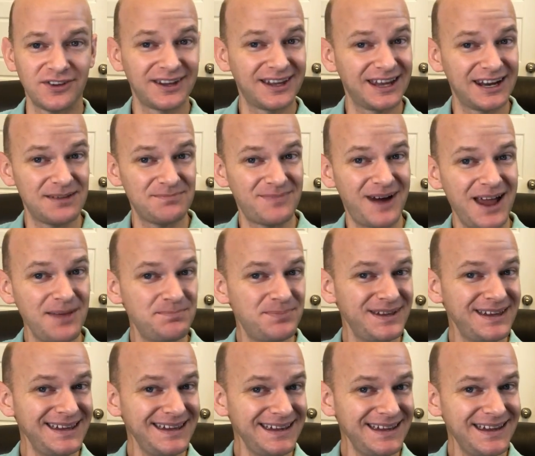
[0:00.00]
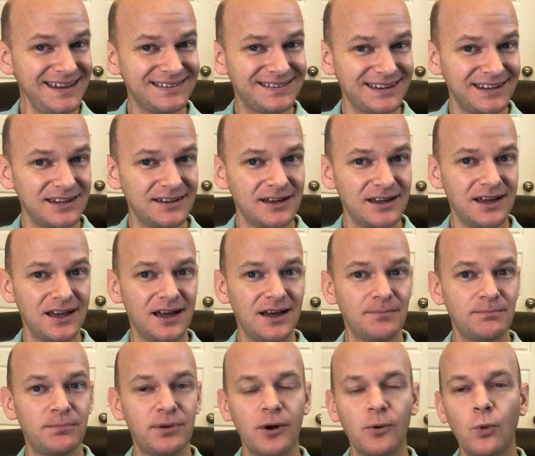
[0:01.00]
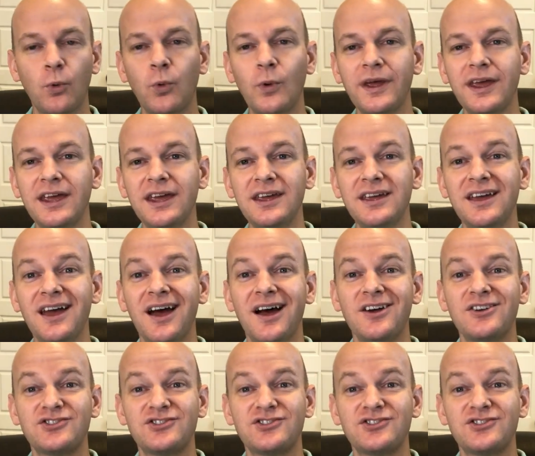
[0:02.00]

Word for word: Again, it might be easy, but we